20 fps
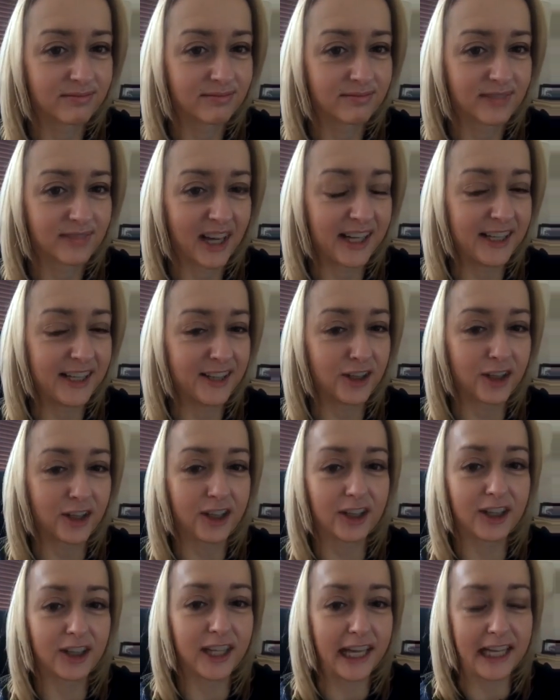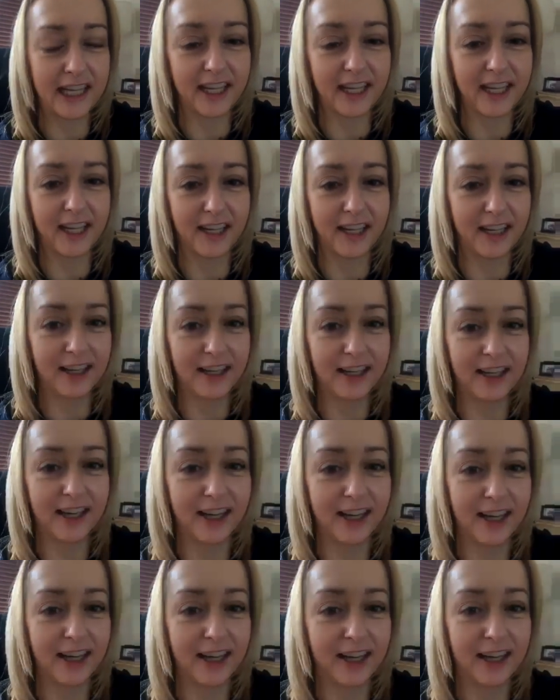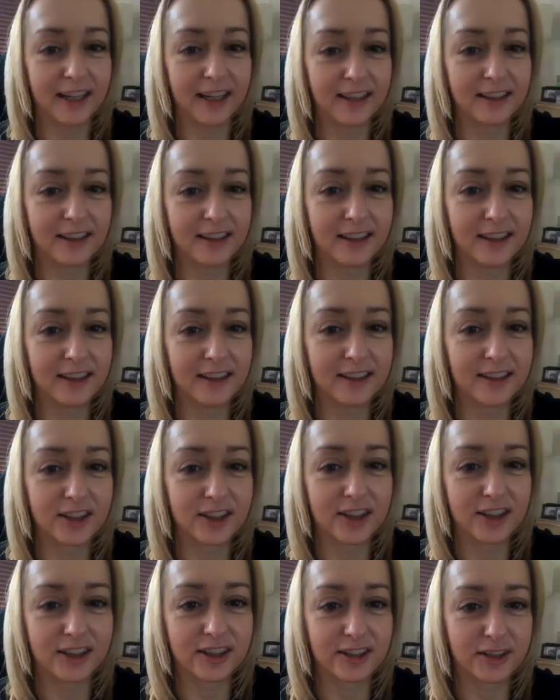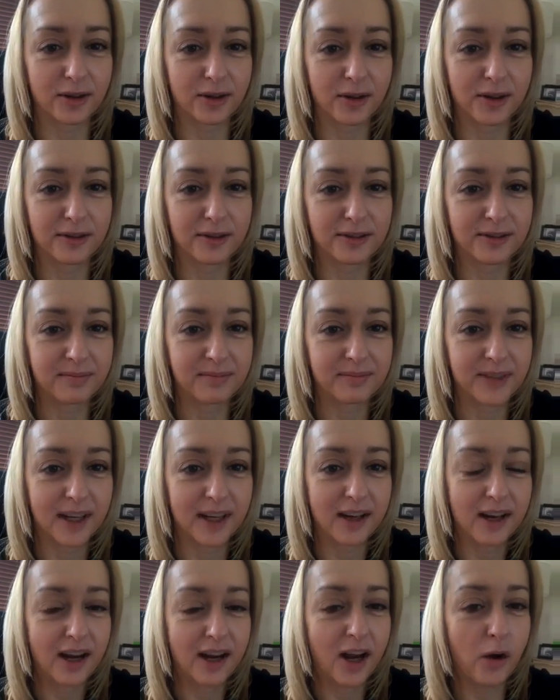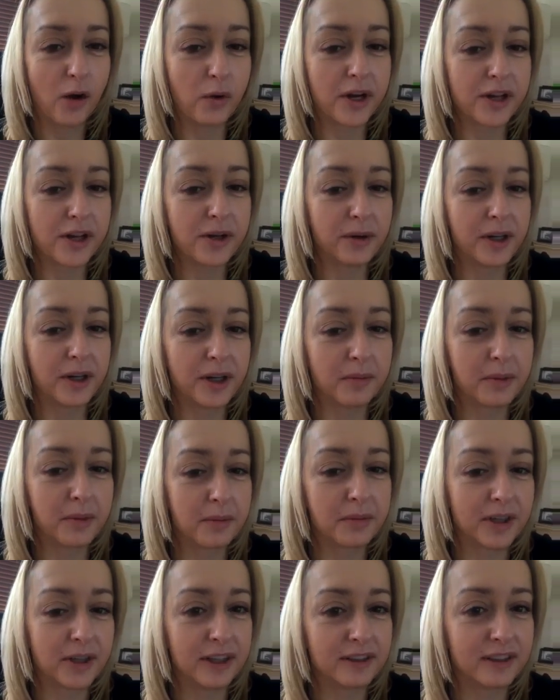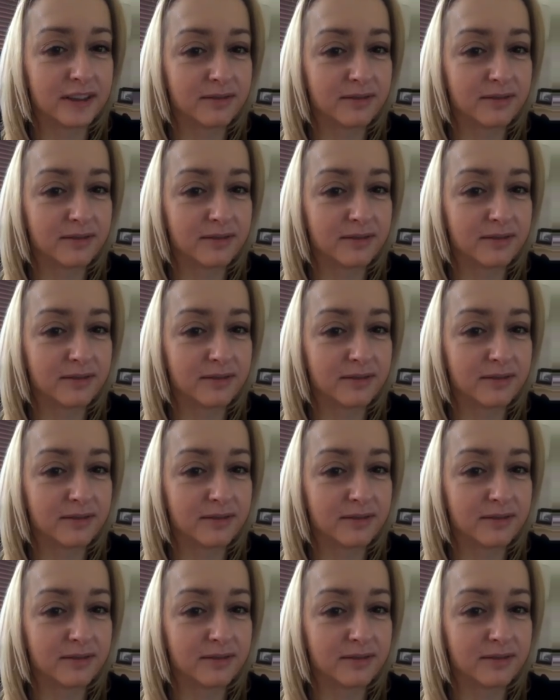I hear clicking and off. Can you hear me?